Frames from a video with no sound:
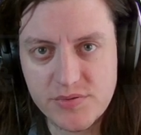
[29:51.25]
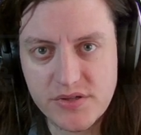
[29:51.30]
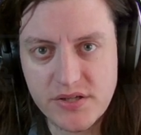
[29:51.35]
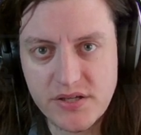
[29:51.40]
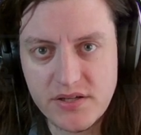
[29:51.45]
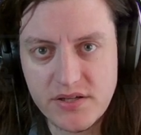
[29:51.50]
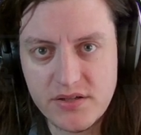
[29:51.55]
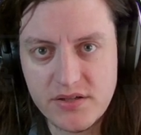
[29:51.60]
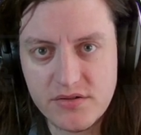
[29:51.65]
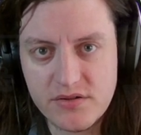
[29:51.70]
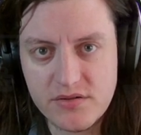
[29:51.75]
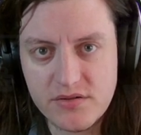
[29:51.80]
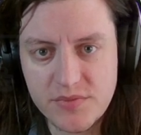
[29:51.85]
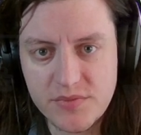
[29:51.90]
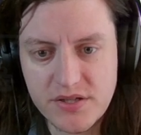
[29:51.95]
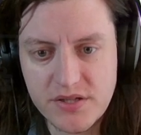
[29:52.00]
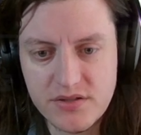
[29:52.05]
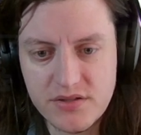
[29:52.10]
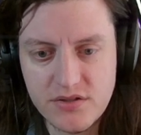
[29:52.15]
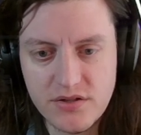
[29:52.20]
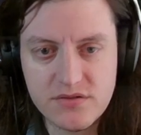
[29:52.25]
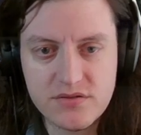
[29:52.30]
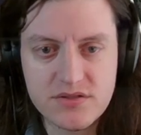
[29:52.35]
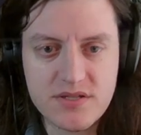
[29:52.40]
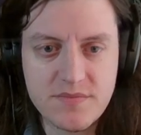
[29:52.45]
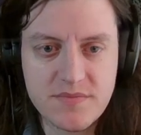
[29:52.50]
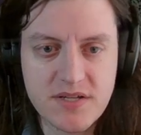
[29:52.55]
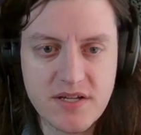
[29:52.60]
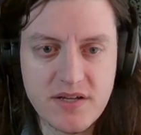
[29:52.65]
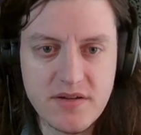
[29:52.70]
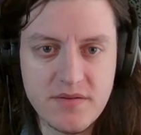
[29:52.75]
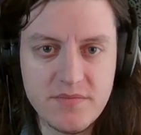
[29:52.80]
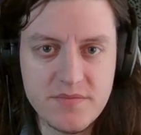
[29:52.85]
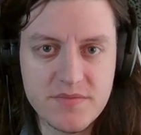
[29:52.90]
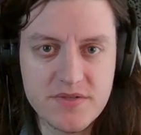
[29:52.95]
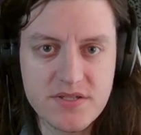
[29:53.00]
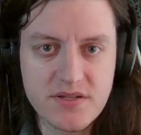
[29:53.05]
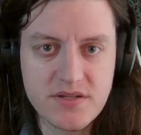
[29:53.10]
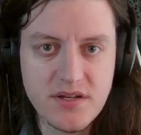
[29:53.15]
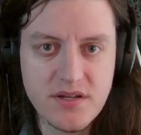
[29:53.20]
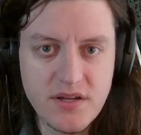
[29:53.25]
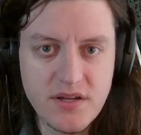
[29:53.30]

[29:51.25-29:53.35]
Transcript: play here, but sometimes